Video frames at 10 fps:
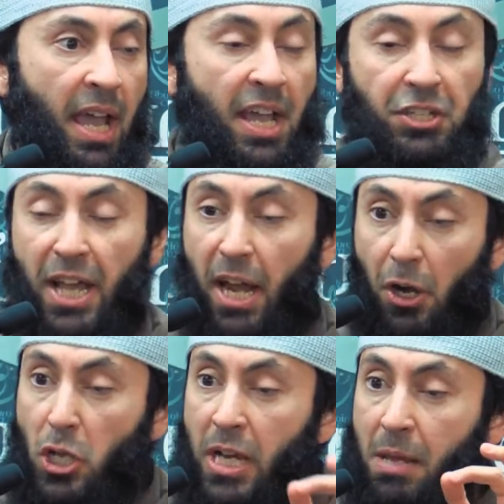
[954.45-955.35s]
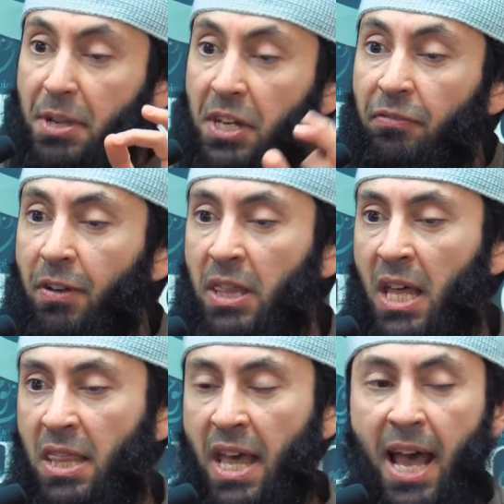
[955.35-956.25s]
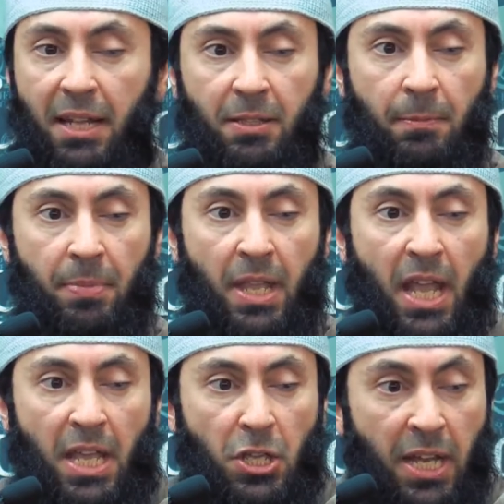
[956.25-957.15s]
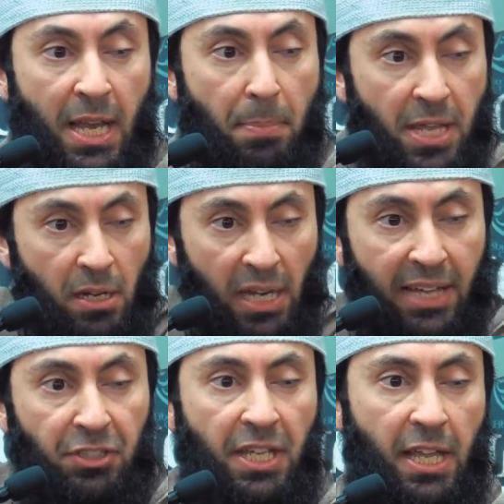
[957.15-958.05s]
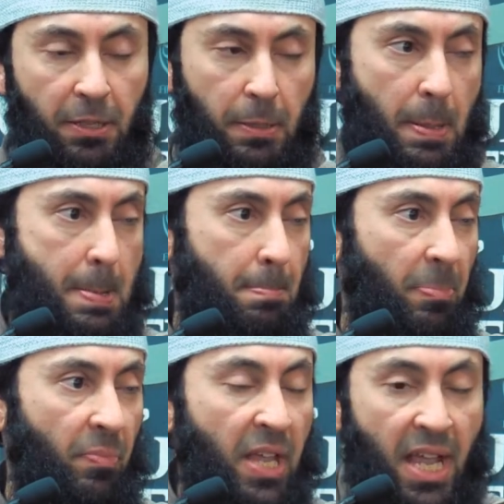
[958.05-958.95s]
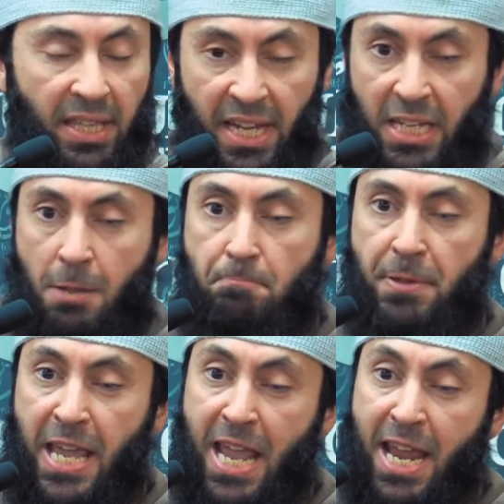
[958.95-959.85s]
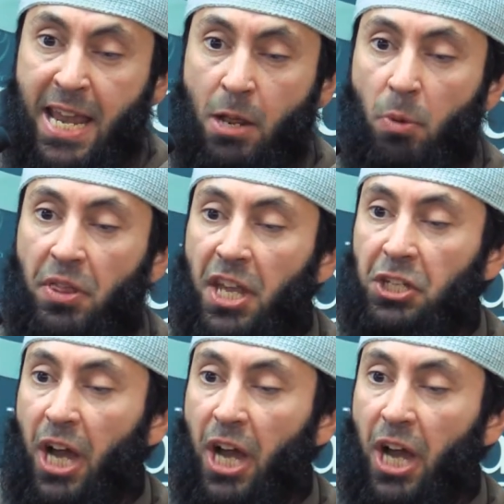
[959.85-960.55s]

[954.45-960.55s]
He said, Are you going to be different than that? You're going to be collecting it. Then competing with each